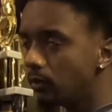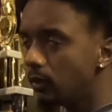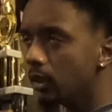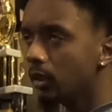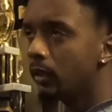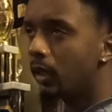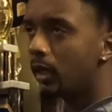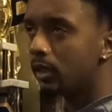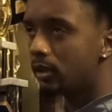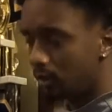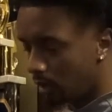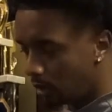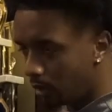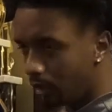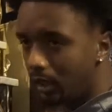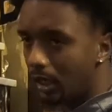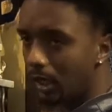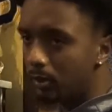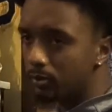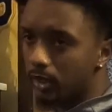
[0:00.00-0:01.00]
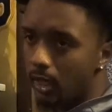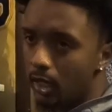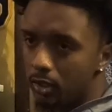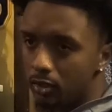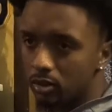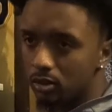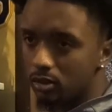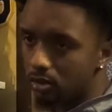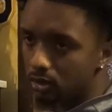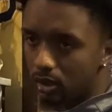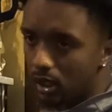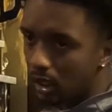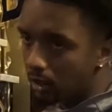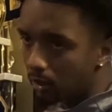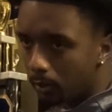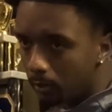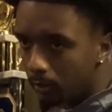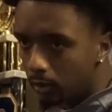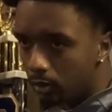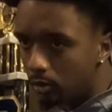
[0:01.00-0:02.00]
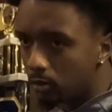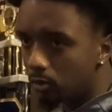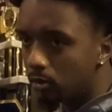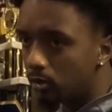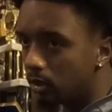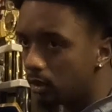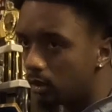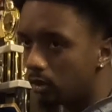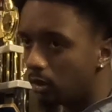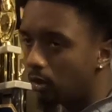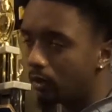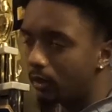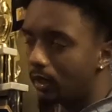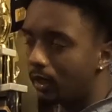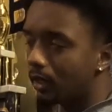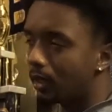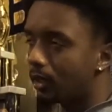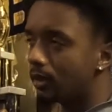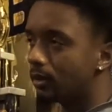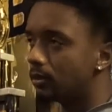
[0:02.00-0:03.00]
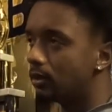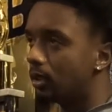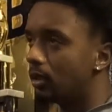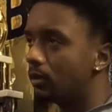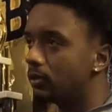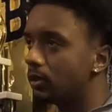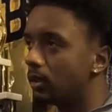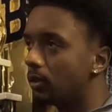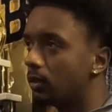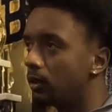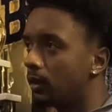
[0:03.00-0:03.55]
And then I seen the DMs, agents are DMing you and really? kind of stuff. So,